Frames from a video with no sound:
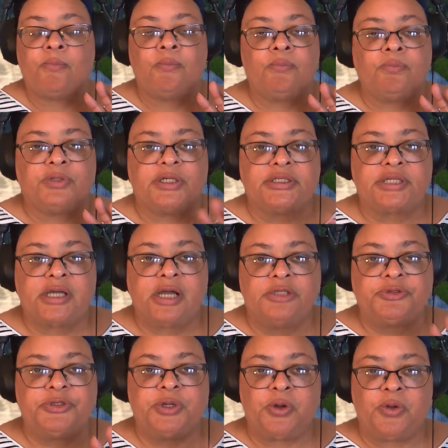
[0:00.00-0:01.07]
This
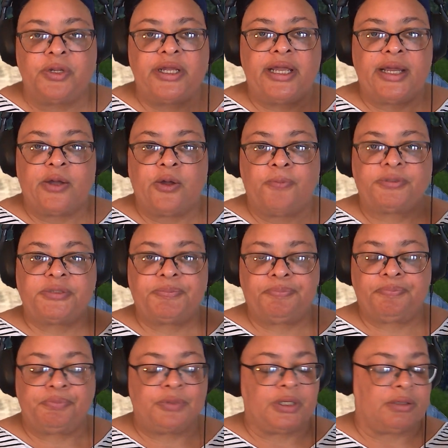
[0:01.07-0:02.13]
country only helps.
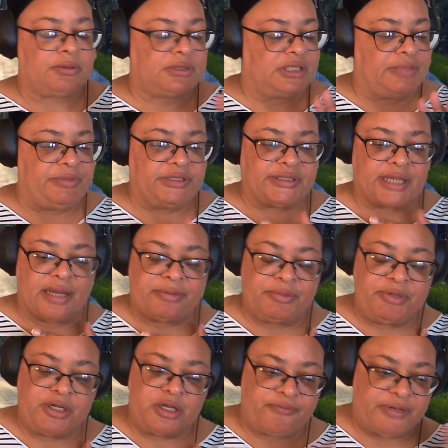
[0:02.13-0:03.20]
Let me stop. Let me
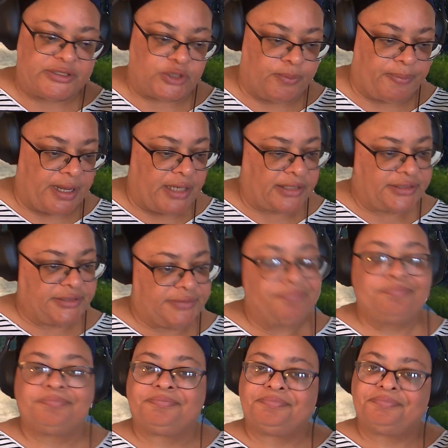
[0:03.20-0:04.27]
get off my soapbox.
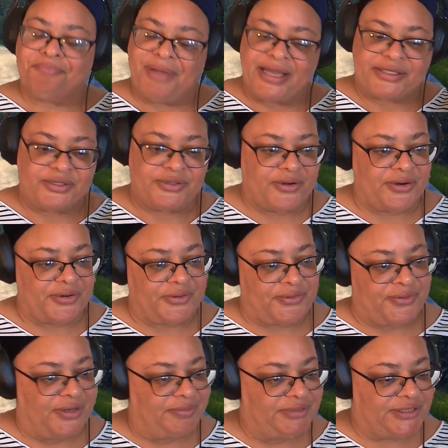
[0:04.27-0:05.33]
Back to the article.
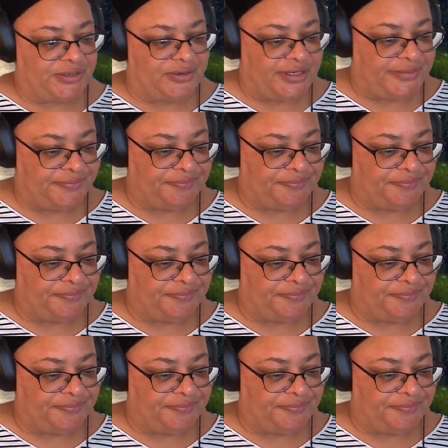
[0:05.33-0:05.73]
I'm sorry.